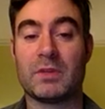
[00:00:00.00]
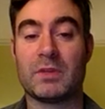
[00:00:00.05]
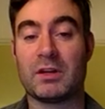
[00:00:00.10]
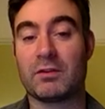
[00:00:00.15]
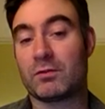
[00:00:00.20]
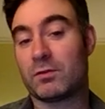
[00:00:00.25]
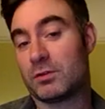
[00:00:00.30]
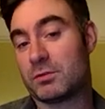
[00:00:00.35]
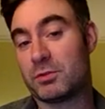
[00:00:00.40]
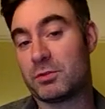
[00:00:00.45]

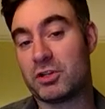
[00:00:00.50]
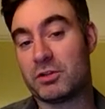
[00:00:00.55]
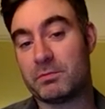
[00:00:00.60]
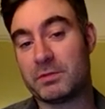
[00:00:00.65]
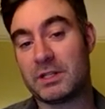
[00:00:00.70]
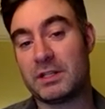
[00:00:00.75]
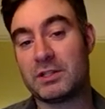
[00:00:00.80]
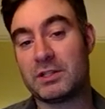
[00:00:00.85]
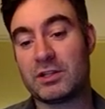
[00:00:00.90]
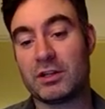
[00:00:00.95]
Of course, bishop
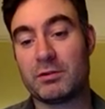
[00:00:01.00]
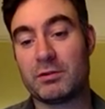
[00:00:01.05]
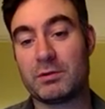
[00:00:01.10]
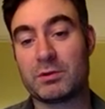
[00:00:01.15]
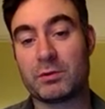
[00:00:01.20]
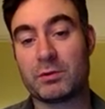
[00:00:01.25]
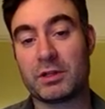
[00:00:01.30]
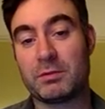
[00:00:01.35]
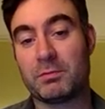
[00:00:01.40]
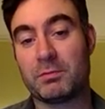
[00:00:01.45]
d2
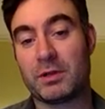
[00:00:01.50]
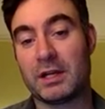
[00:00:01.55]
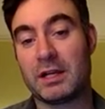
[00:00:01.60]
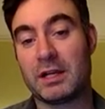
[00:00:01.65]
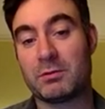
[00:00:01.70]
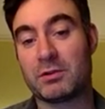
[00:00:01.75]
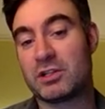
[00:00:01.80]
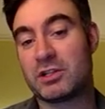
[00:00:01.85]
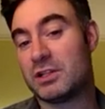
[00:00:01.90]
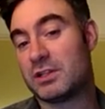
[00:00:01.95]
is what he
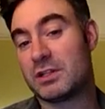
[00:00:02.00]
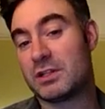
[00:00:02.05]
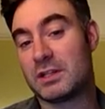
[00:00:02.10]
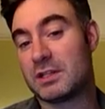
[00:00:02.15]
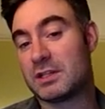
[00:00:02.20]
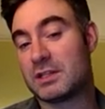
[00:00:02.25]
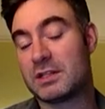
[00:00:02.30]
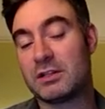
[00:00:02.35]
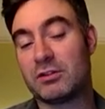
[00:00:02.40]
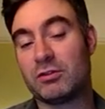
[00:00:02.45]
played, which is
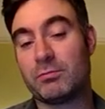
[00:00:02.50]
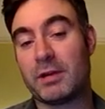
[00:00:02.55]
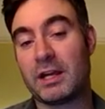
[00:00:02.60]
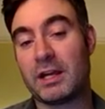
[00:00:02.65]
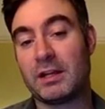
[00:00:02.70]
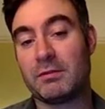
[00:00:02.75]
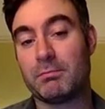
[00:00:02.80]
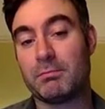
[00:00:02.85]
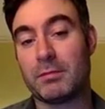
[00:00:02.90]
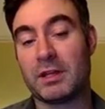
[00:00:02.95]
still
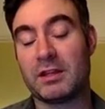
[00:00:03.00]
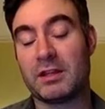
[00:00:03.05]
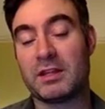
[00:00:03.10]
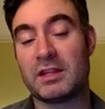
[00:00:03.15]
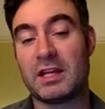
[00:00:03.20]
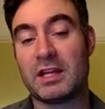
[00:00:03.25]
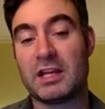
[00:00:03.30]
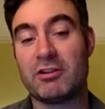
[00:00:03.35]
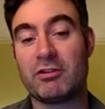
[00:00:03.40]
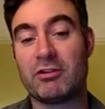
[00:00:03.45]
main
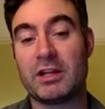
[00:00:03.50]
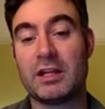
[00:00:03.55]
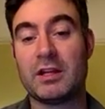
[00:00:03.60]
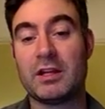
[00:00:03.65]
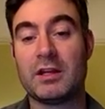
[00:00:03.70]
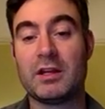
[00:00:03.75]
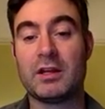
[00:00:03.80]
theory.